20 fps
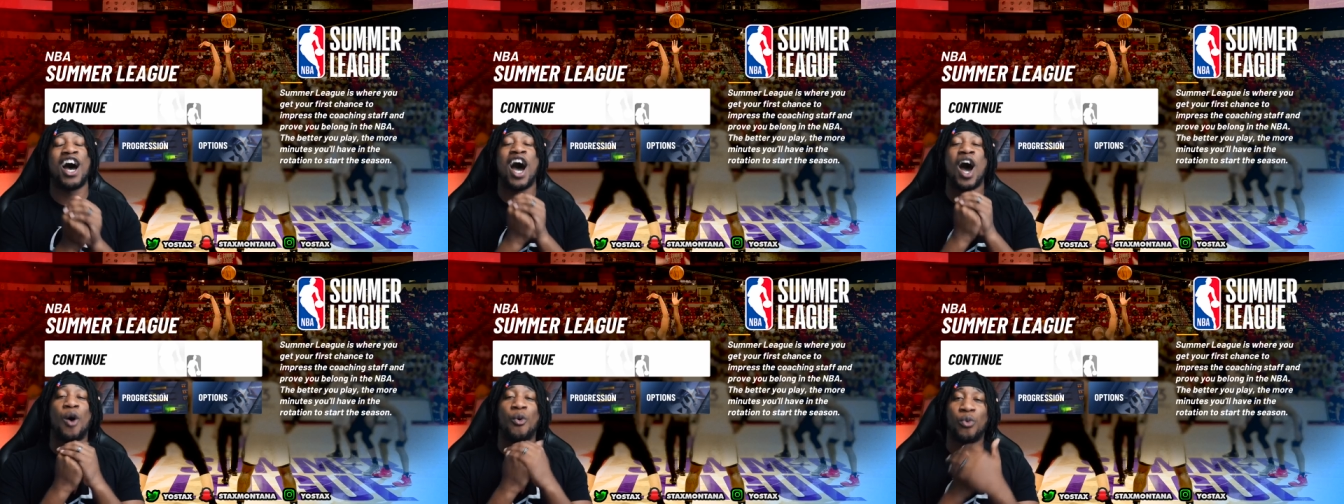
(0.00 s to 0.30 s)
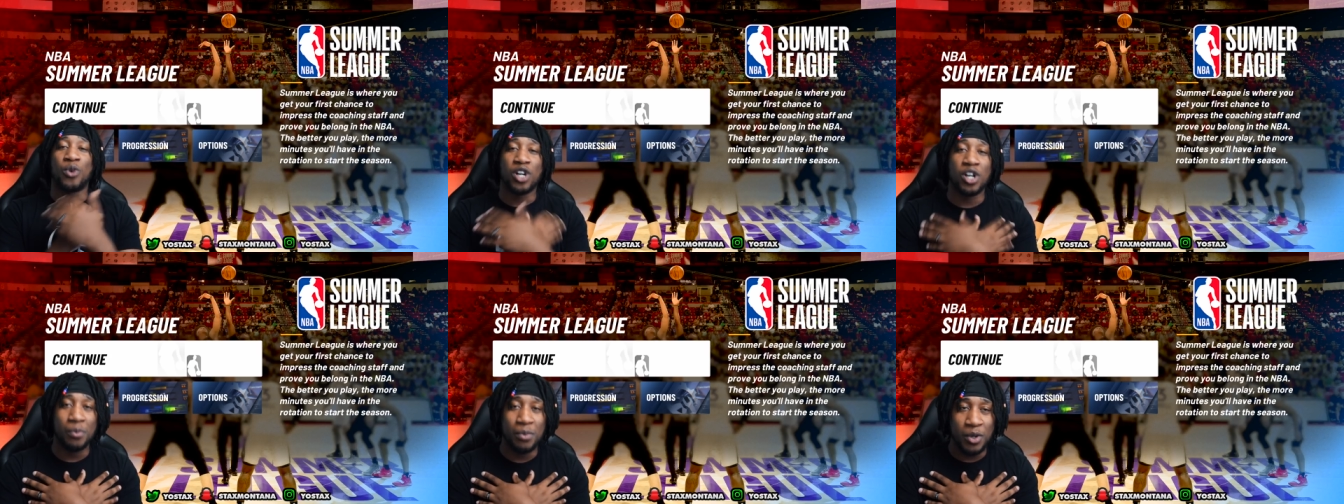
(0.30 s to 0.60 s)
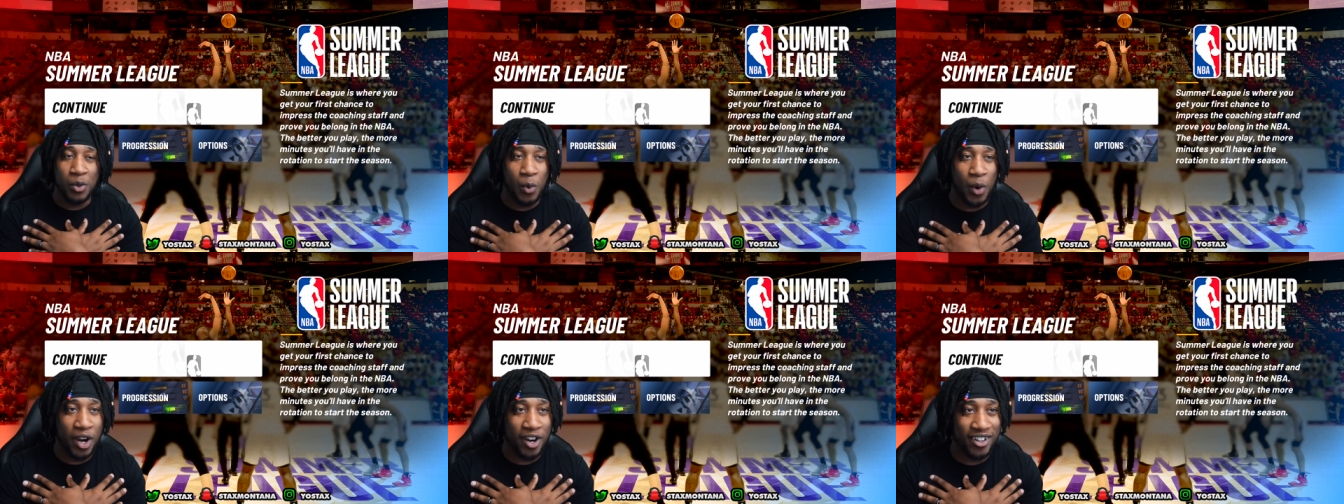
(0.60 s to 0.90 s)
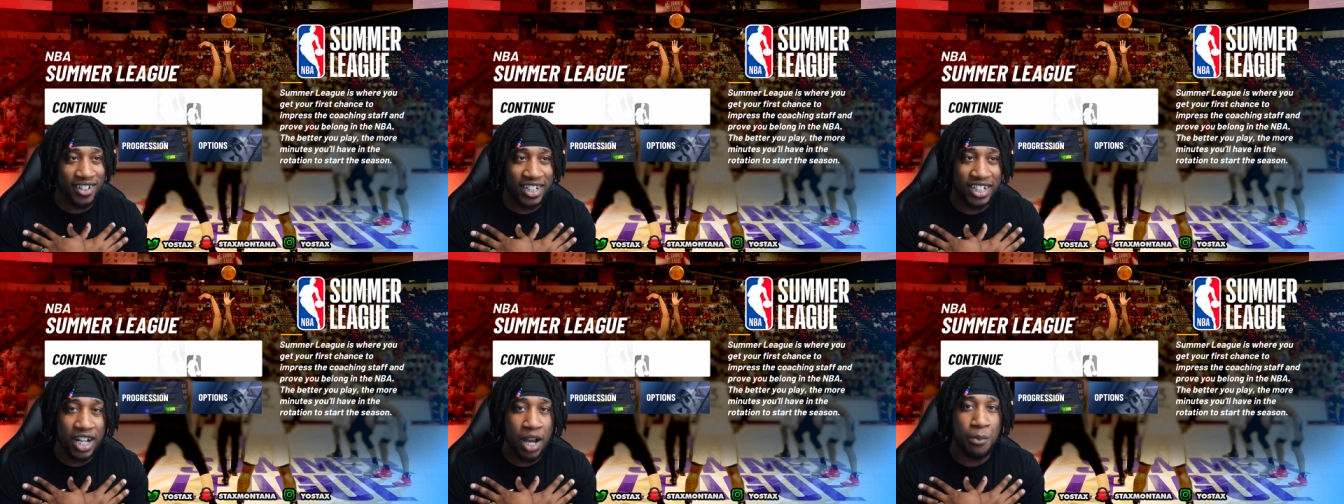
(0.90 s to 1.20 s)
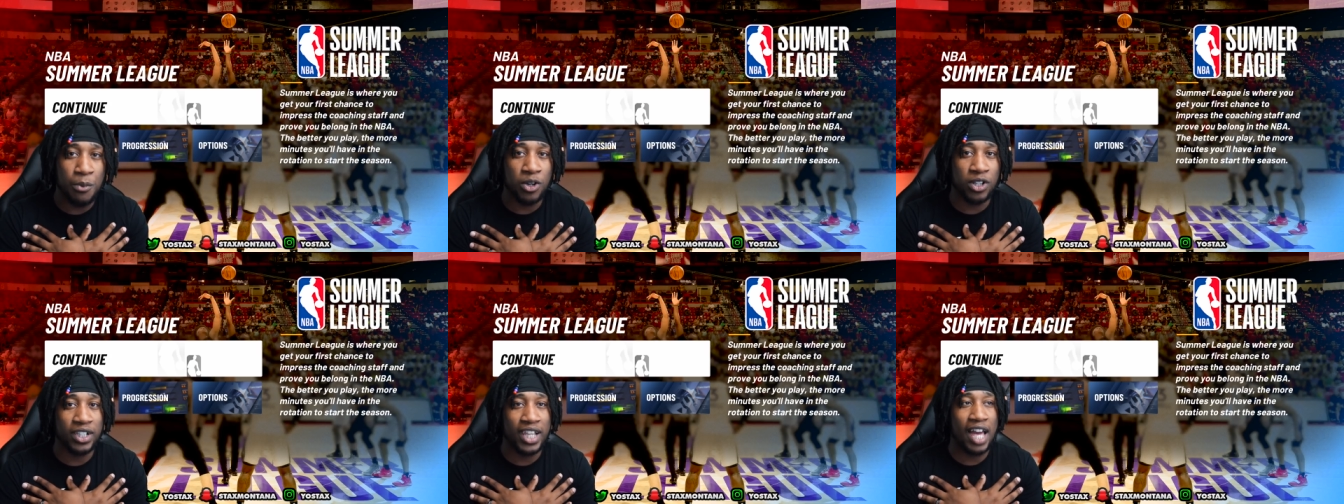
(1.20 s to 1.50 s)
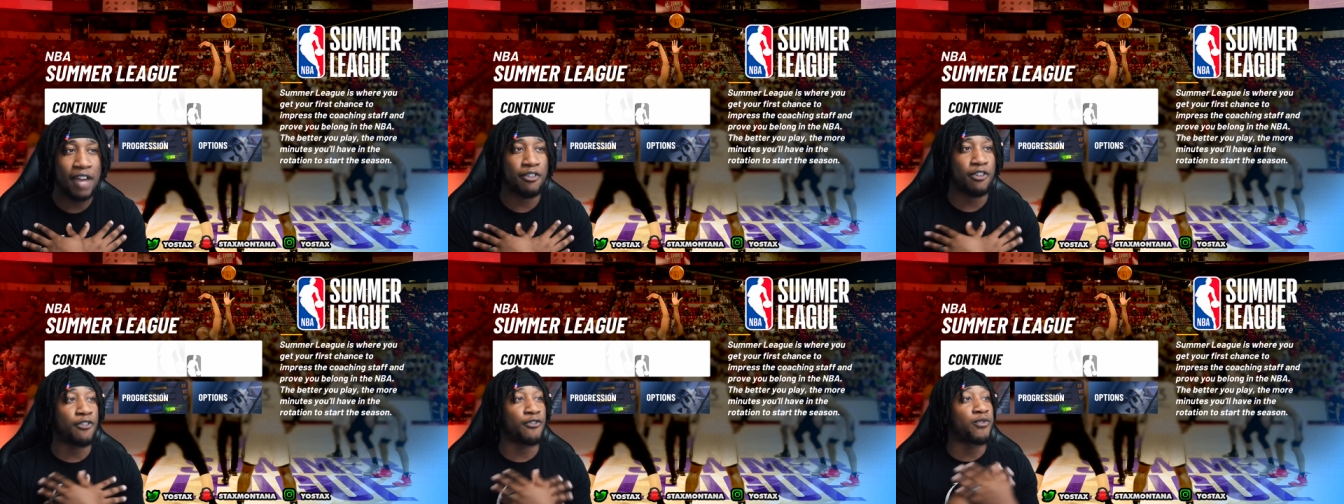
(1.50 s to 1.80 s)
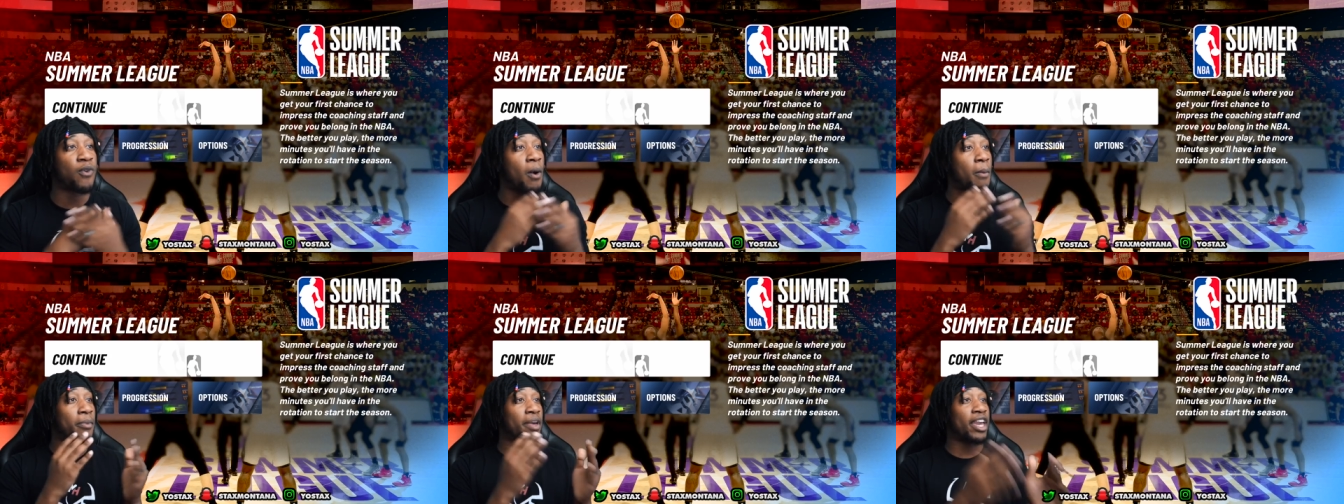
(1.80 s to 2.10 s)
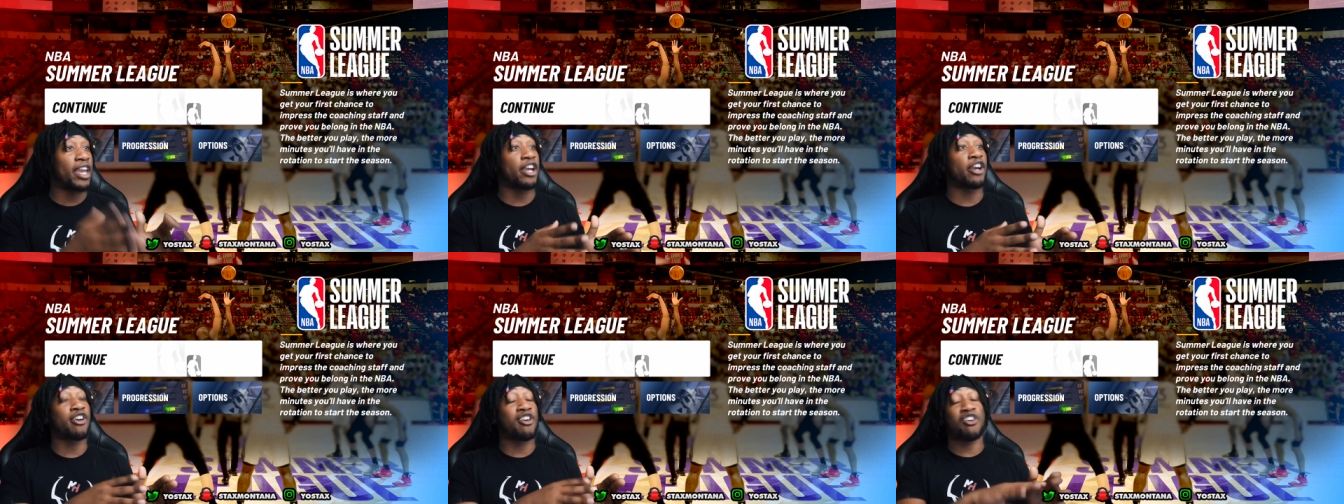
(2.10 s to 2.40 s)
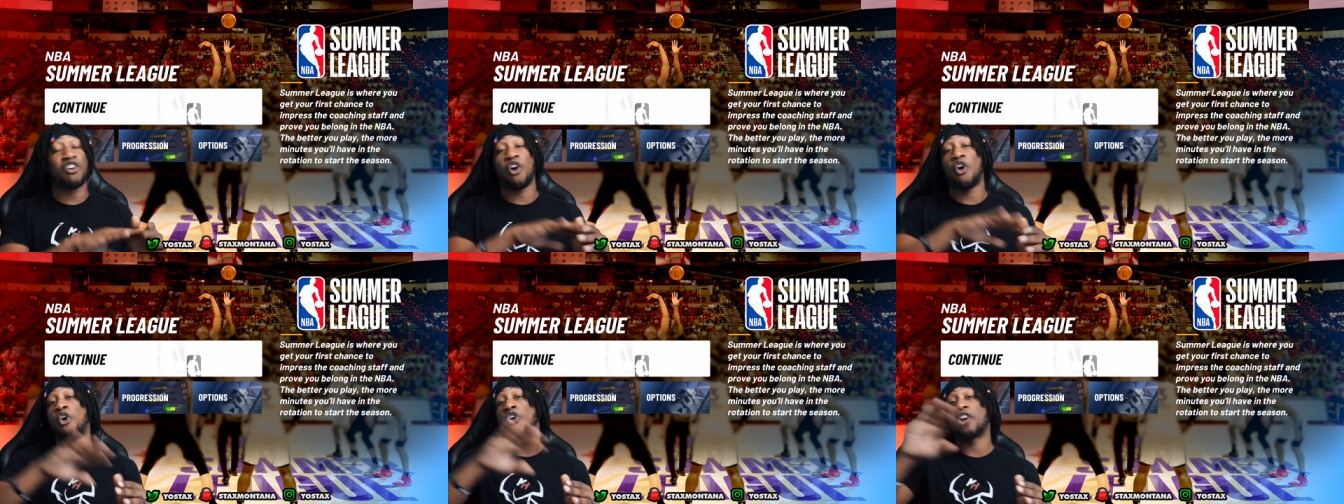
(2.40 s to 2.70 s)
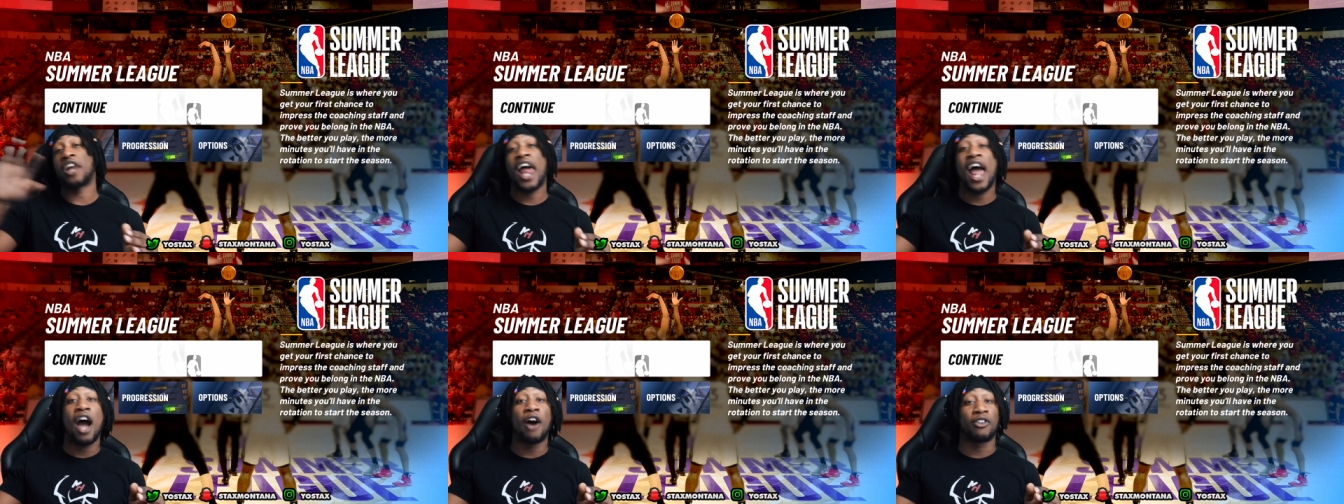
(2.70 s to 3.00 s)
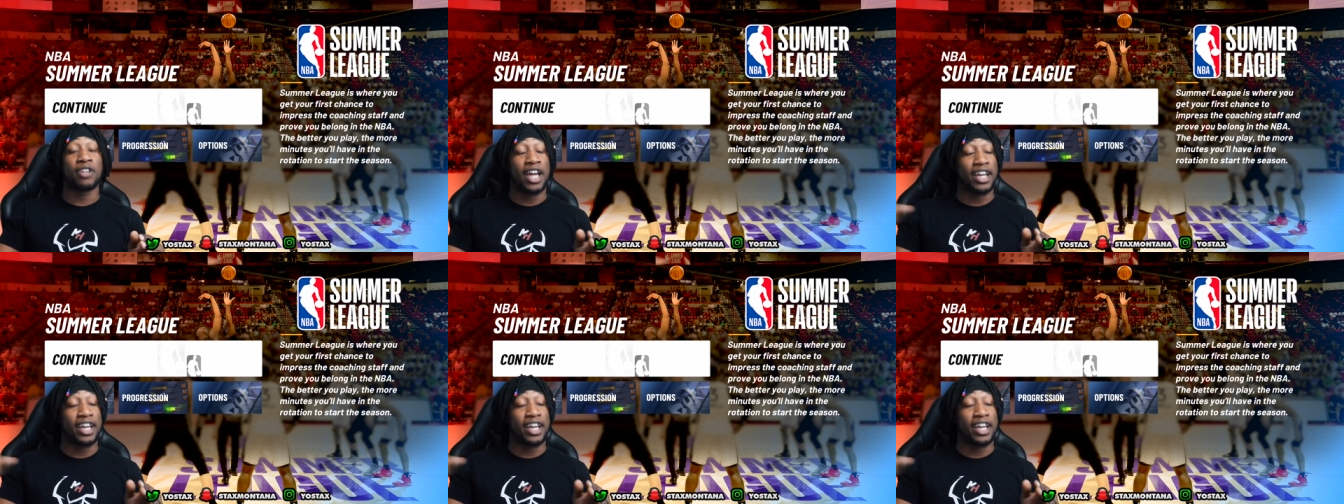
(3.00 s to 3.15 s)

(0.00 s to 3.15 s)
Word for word: I will be wearing the number 11 from here on out.